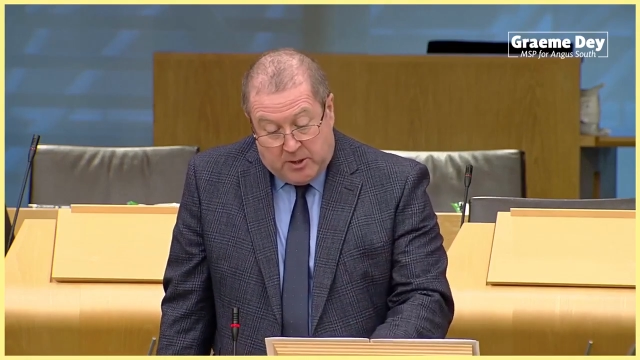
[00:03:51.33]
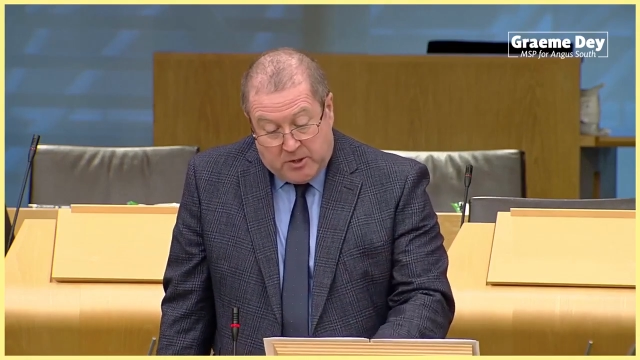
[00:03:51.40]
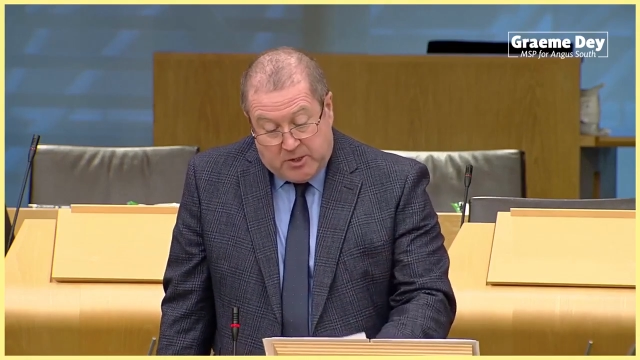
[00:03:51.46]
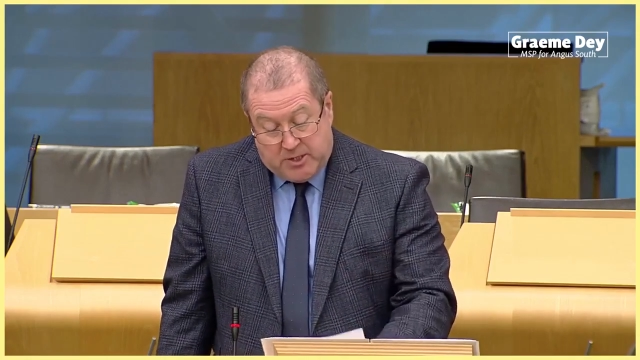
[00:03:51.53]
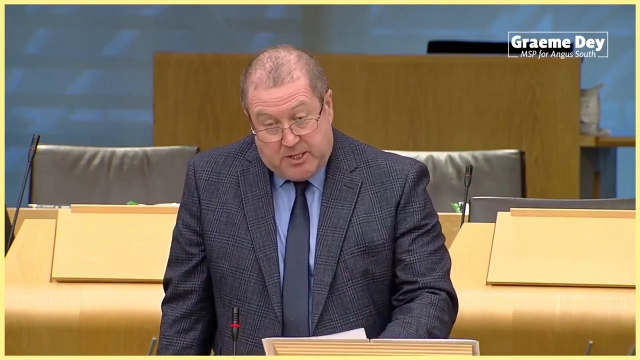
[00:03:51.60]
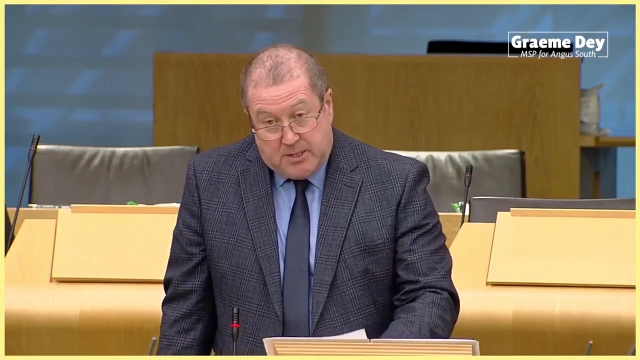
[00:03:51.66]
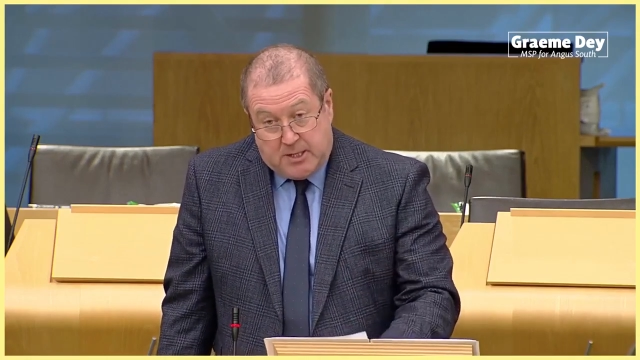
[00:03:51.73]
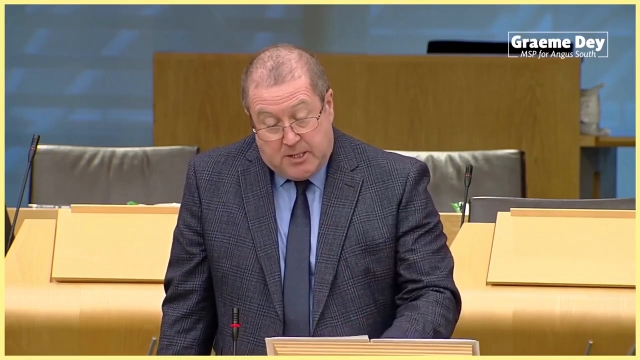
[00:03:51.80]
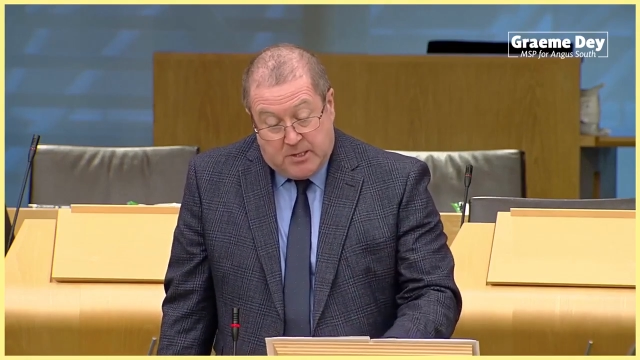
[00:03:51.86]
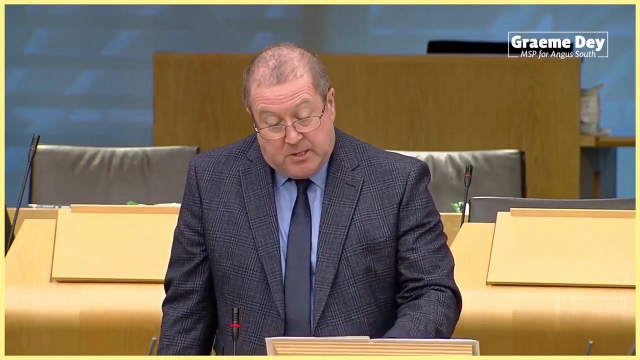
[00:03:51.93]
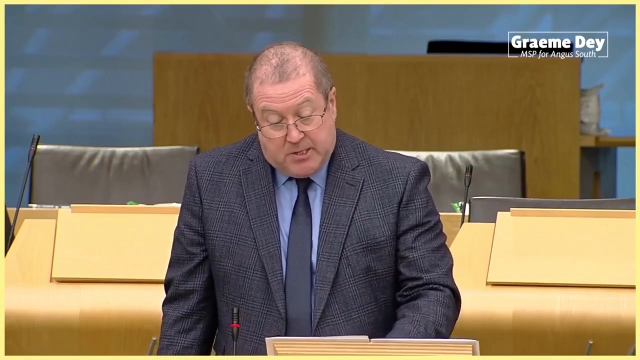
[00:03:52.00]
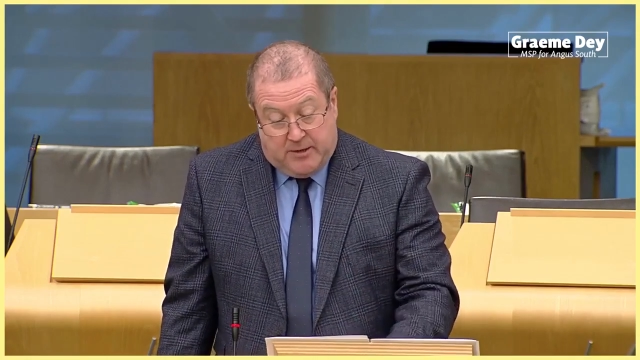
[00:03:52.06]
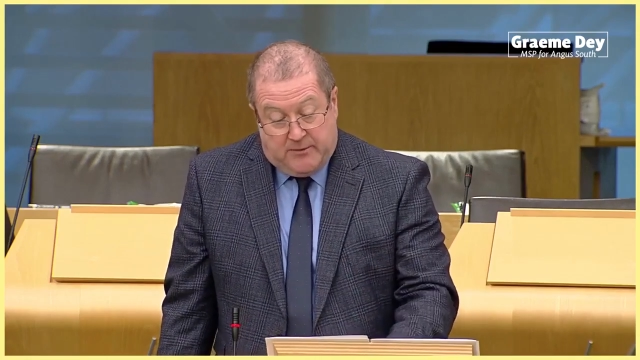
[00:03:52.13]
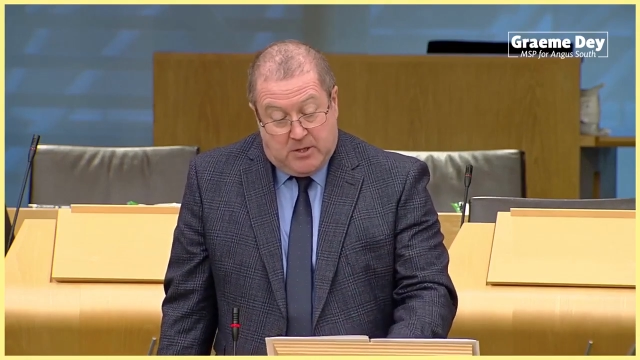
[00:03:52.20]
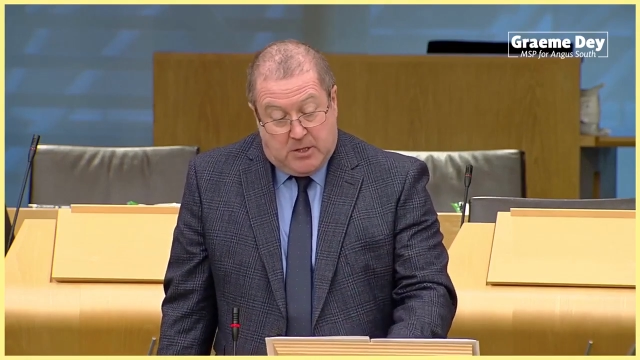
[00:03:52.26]
16 and
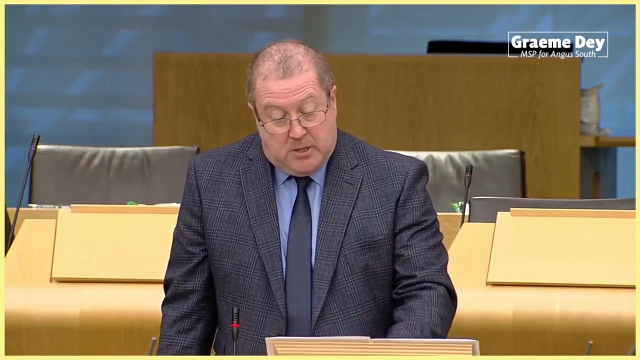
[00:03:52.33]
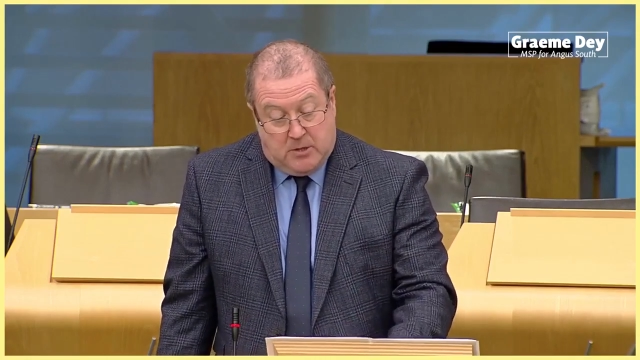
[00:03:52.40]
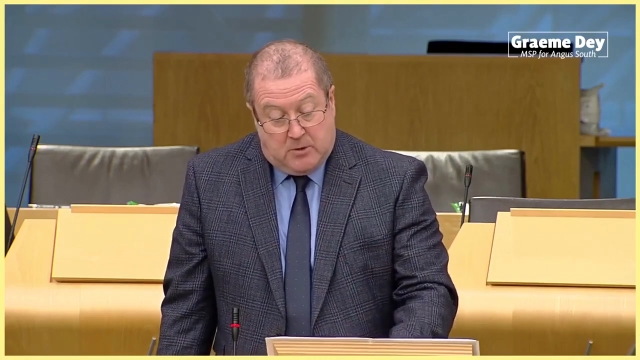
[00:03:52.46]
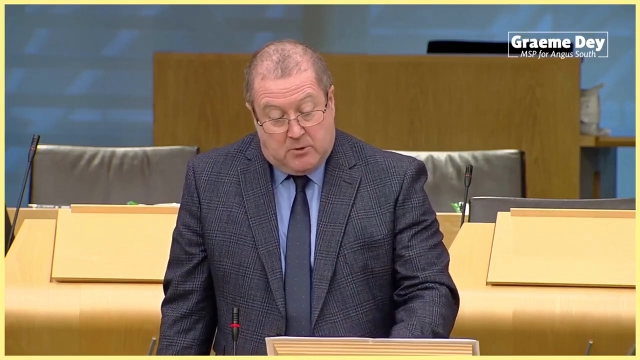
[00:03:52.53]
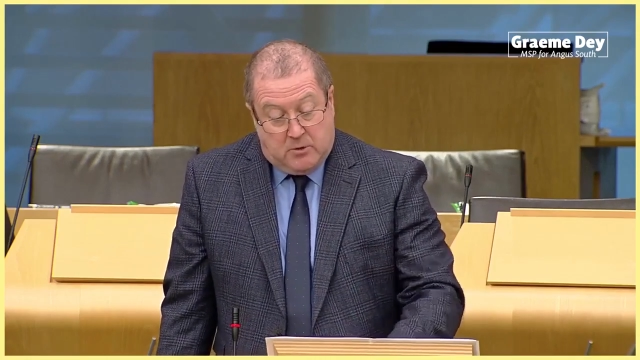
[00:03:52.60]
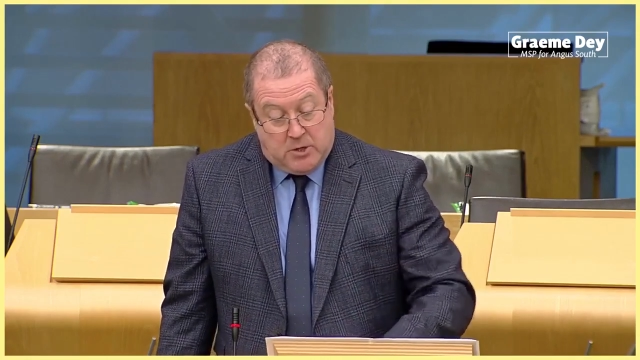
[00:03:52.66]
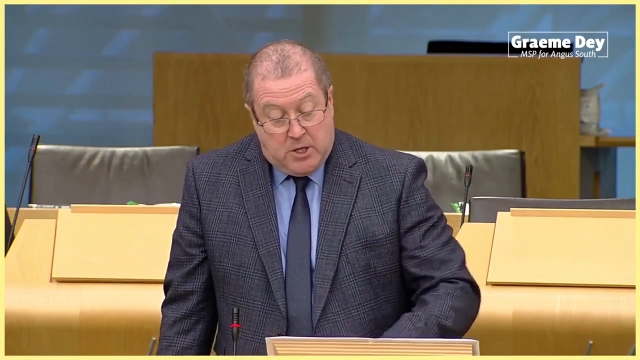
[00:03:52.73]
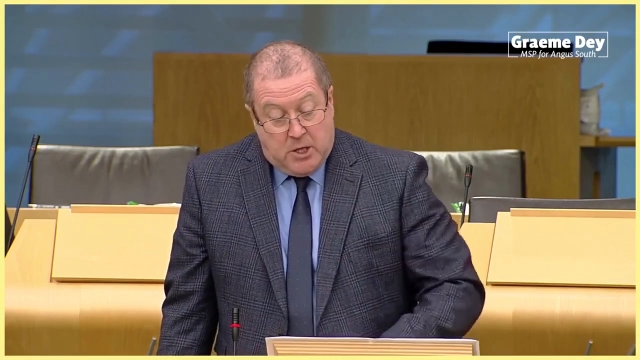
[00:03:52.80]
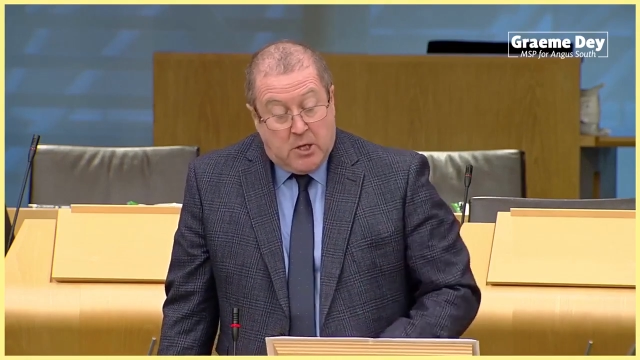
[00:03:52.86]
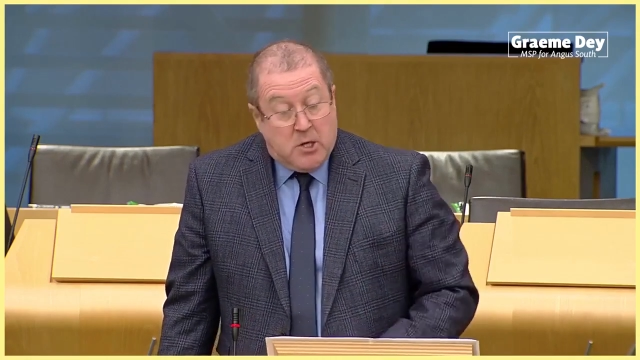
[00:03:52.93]
17-year-olds